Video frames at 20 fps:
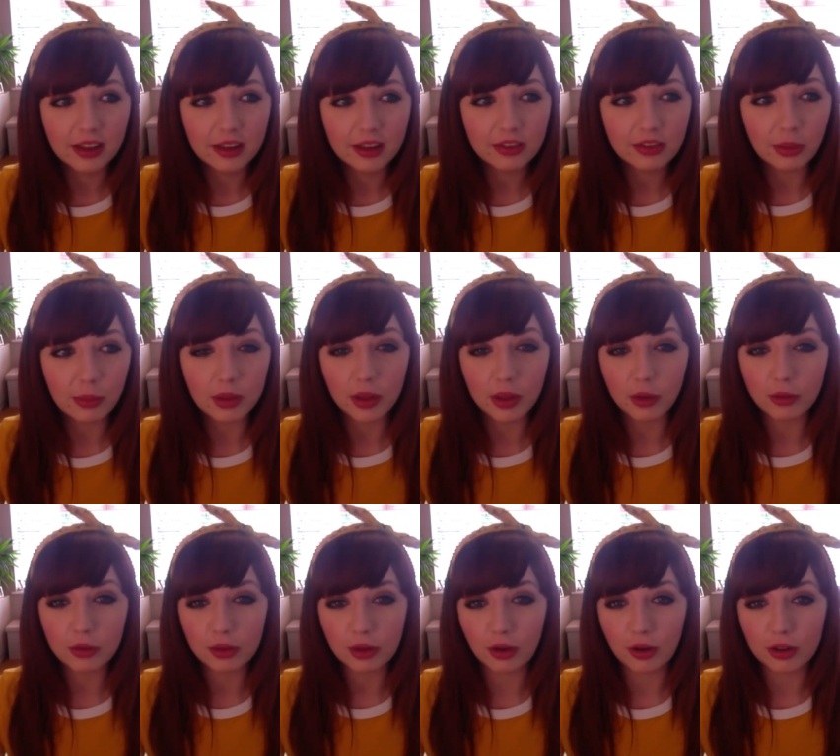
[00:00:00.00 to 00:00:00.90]
some of
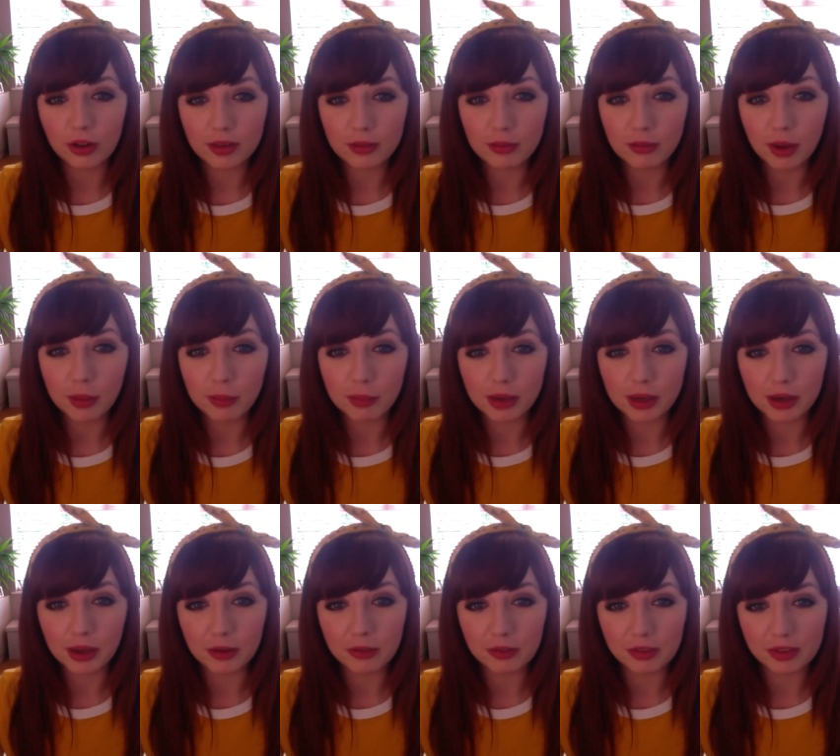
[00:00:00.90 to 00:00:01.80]
those clients might be
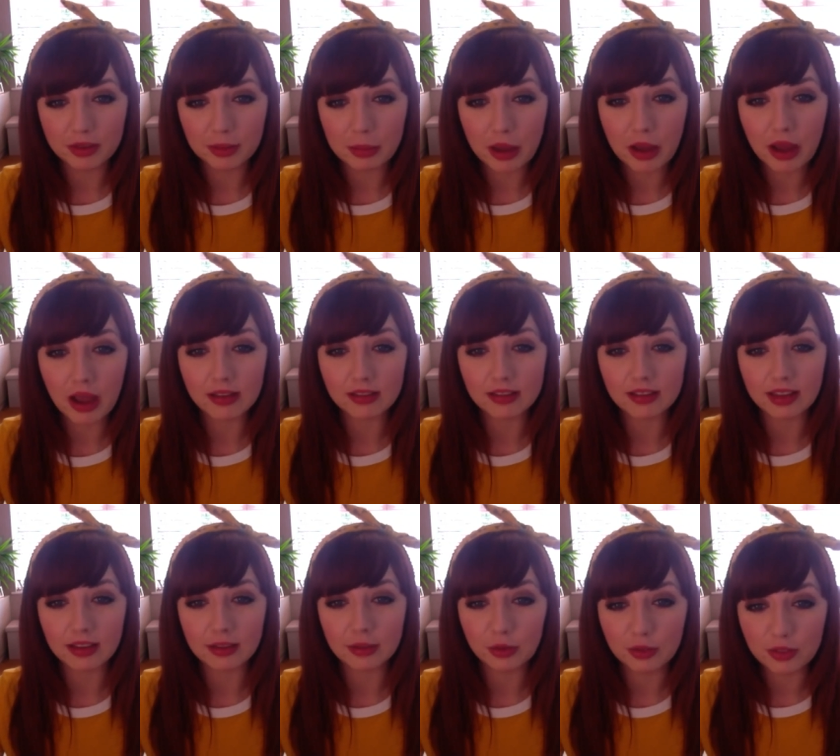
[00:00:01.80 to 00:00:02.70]
nervous about, as
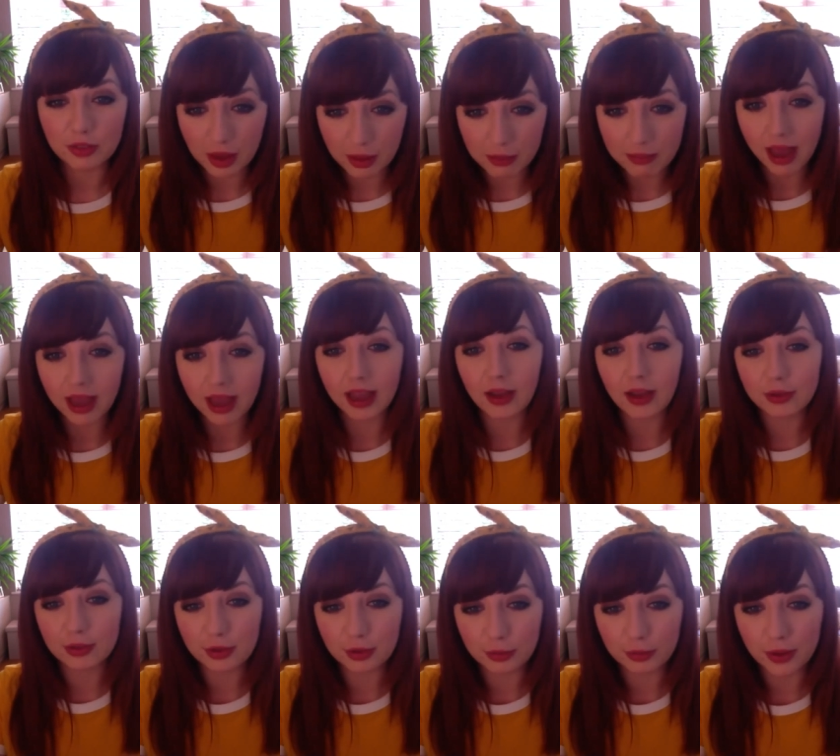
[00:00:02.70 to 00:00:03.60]
they sort of get back out
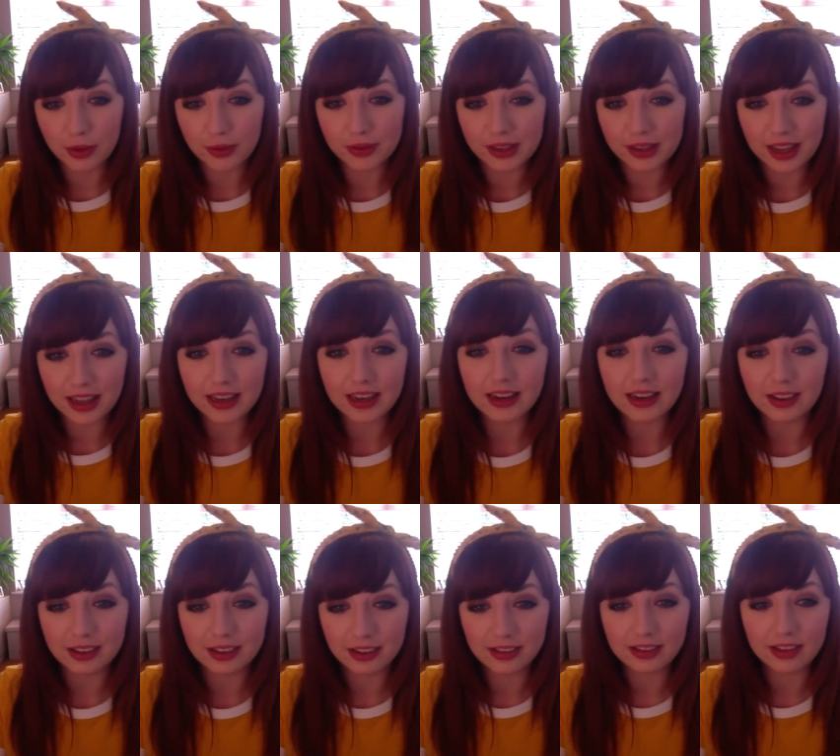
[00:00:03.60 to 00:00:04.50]
into the world again, and
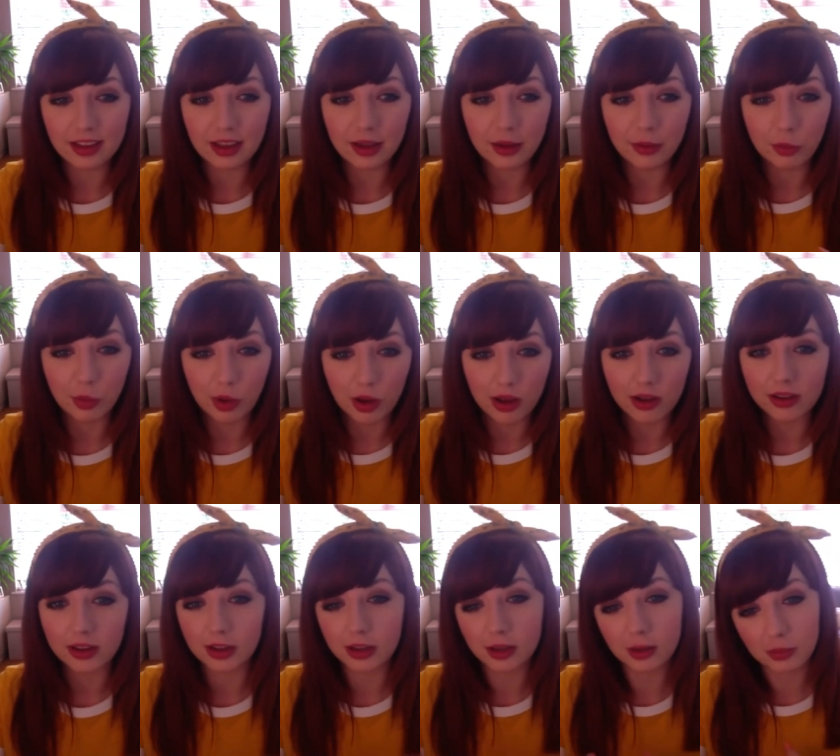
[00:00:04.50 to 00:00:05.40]
like you say,
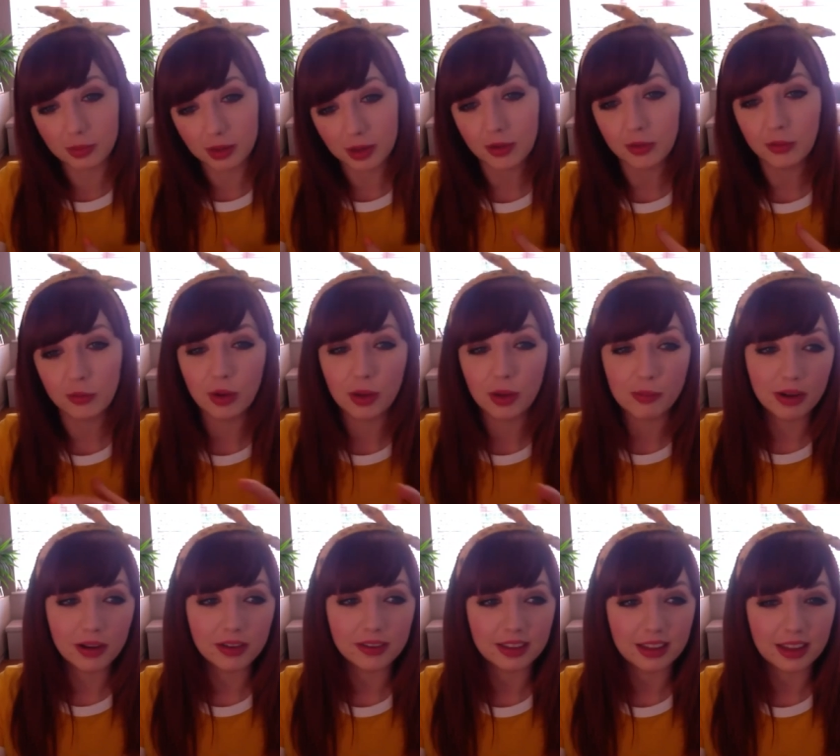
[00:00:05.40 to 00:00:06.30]
work and commute and wear
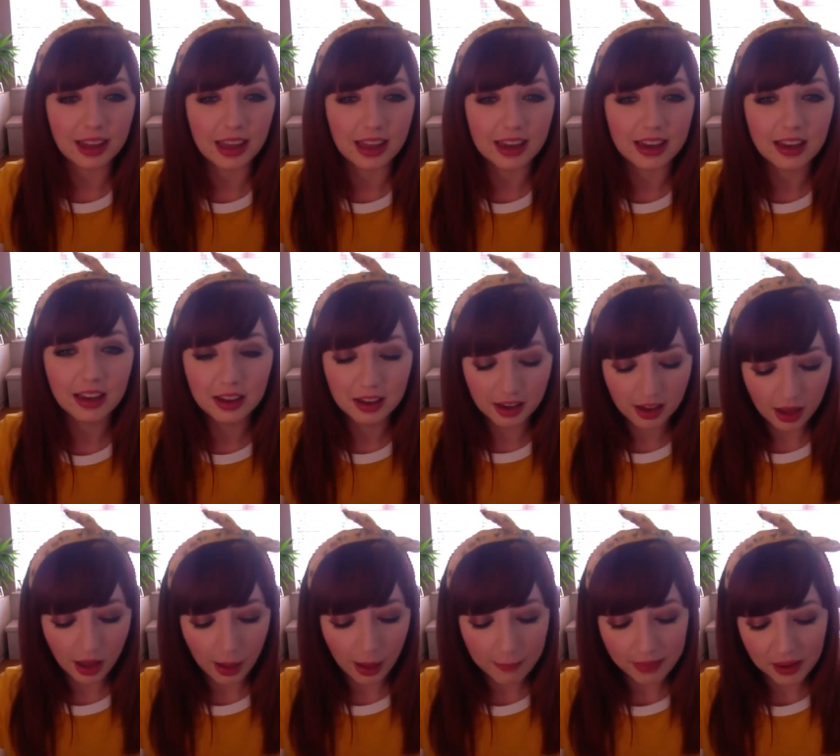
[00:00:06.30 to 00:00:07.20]
masks again,
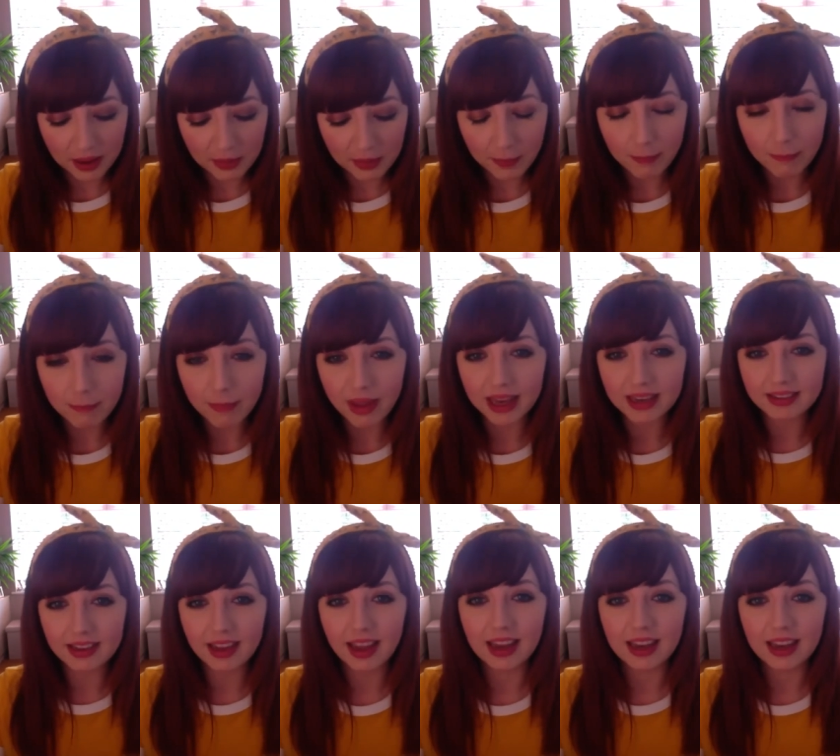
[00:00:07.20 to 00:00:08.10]
about
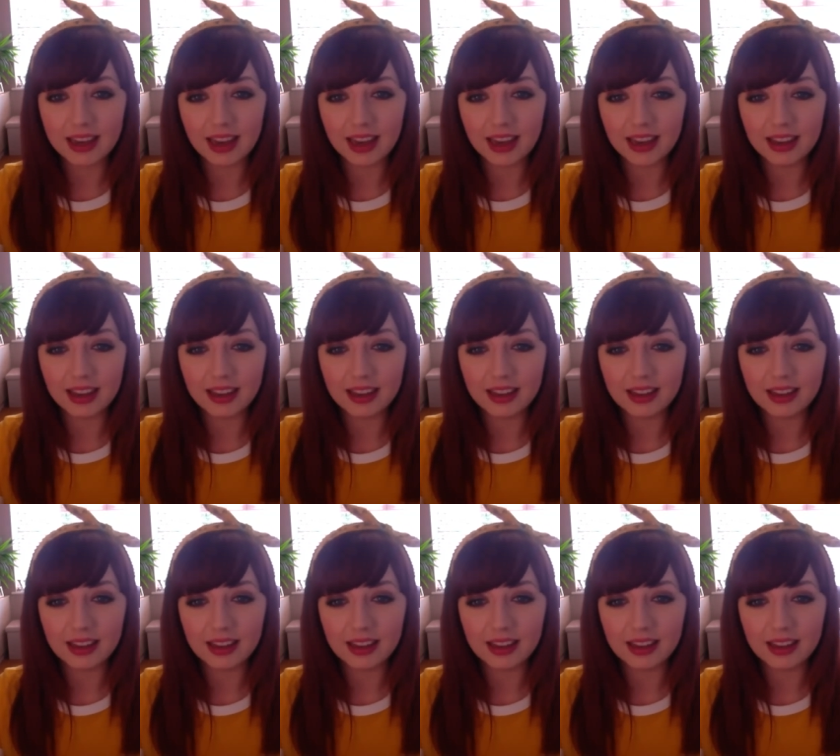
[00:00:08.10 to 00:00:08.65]
maintaining